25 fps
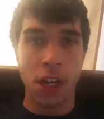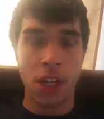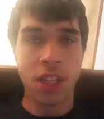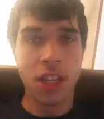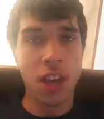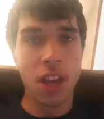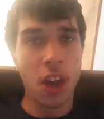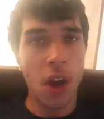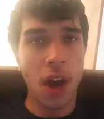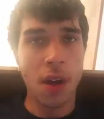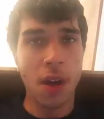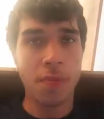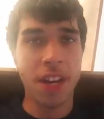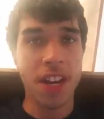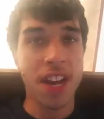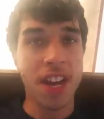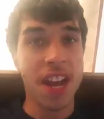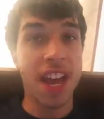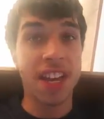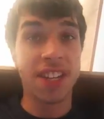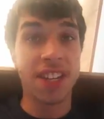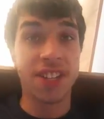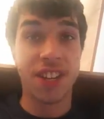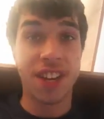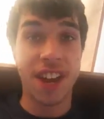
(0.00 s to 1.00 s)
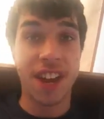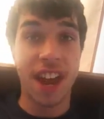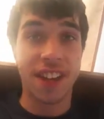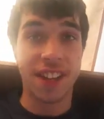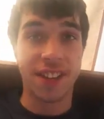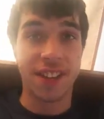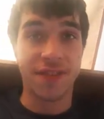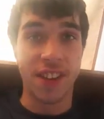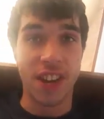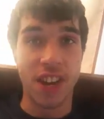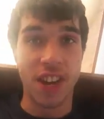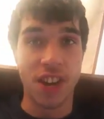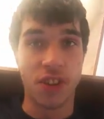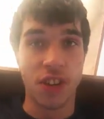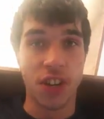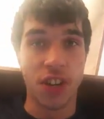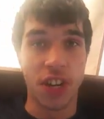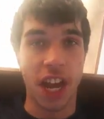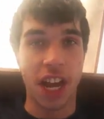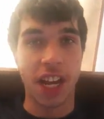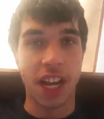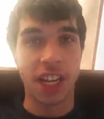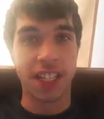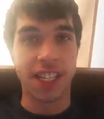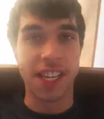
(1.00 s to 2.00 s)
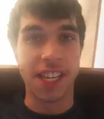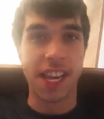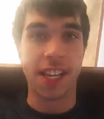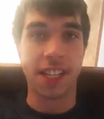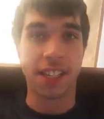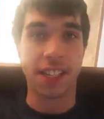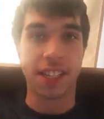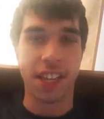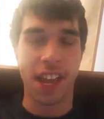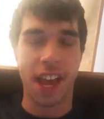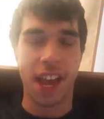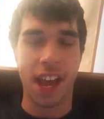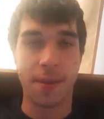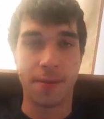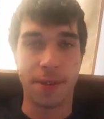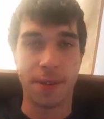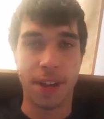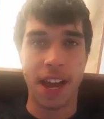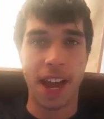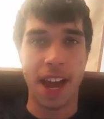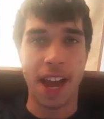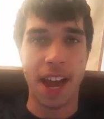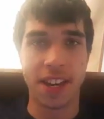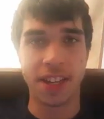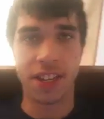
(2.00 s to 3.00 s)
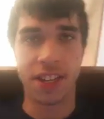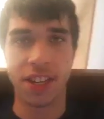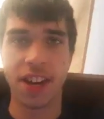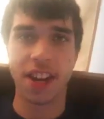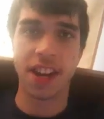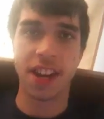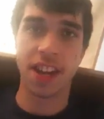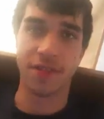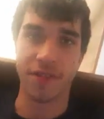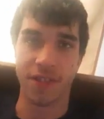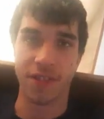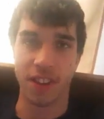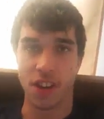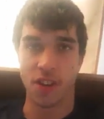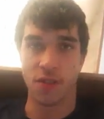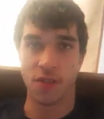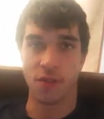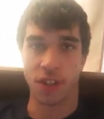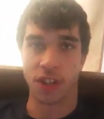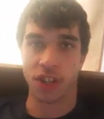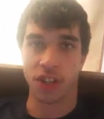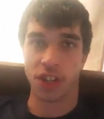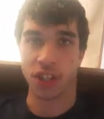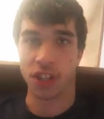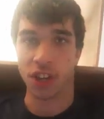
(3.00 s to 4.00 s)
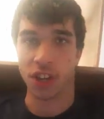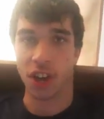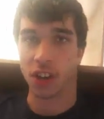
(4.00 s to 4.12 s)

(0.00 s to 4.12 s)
So I'm gonna end today's video, you guys. Yes, I'm gonna end today's video, which is